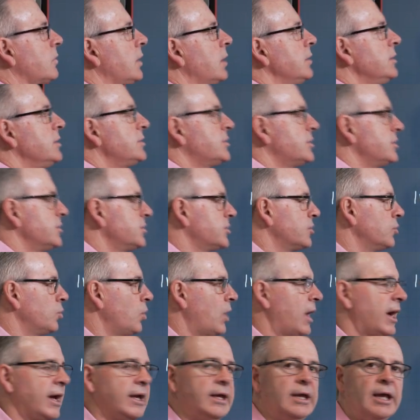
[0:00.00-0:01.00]
this is the
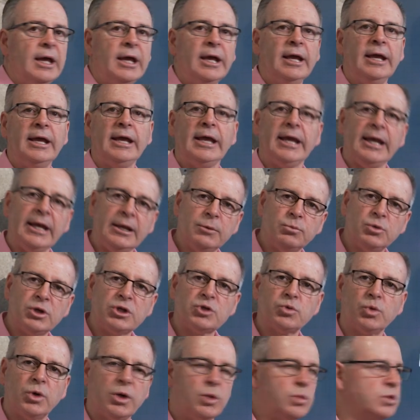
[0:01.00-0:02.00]
way in
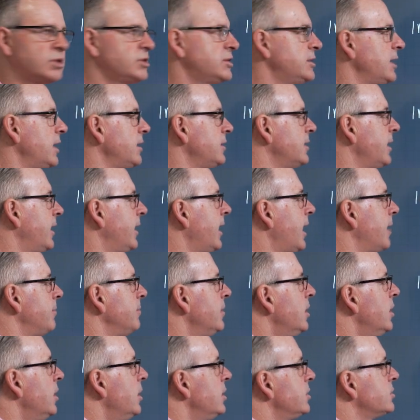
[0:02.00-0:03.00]
which we would set that
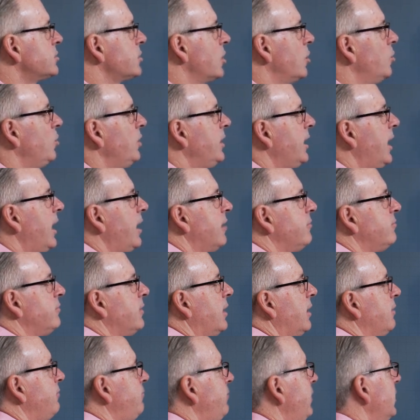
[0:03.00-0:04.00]
up. So we have
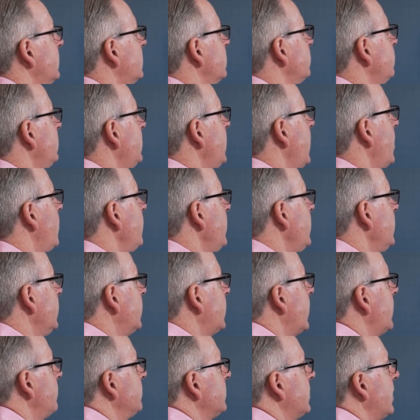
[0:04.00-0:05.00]
effectively our
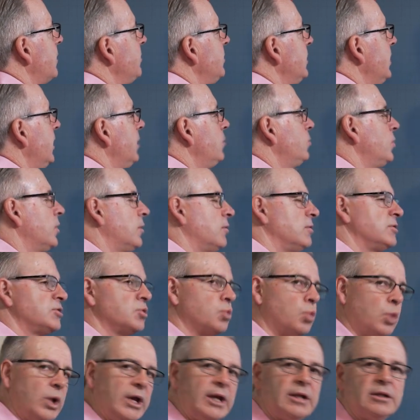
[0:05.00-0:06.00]
income coming in, whether it's
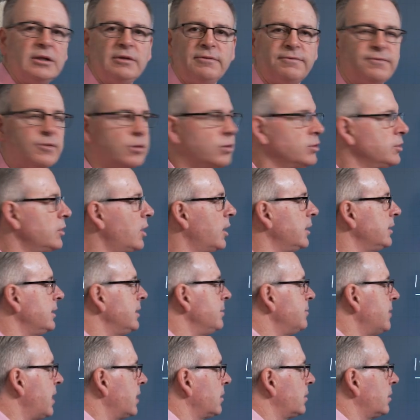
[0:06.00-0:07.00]
weekly, fortnightly,
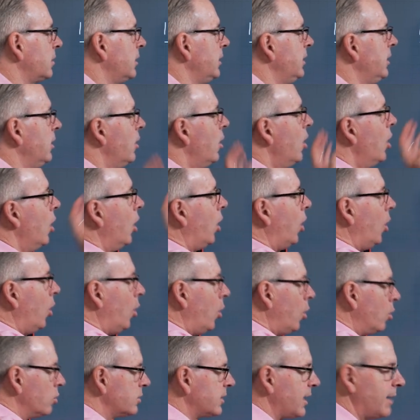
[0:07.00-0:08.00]
monthly,
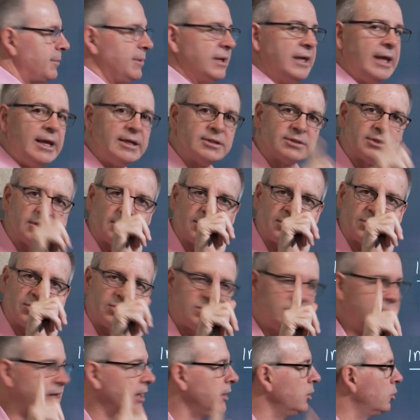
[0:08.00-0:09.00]
all coming into the
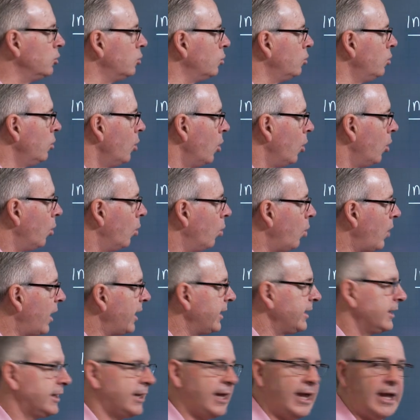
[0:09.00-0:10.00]
single
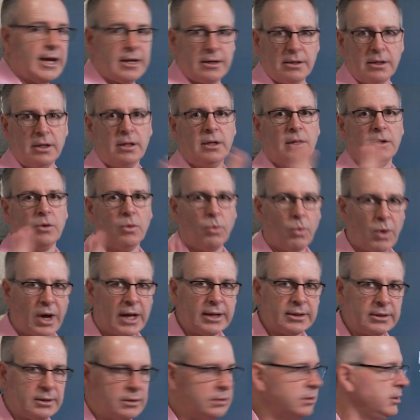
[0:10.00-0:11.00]
one account.
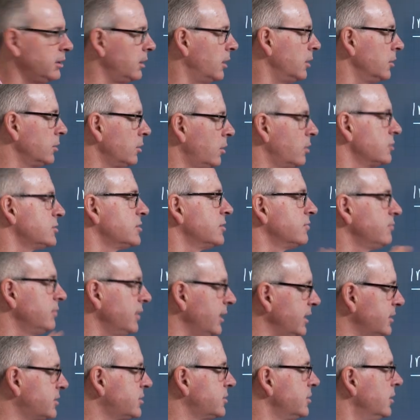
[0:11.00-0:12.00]
Lots of
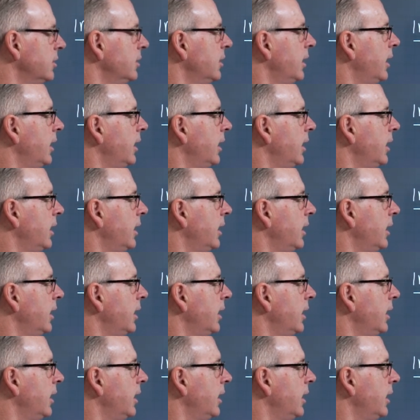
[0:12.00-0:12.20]
less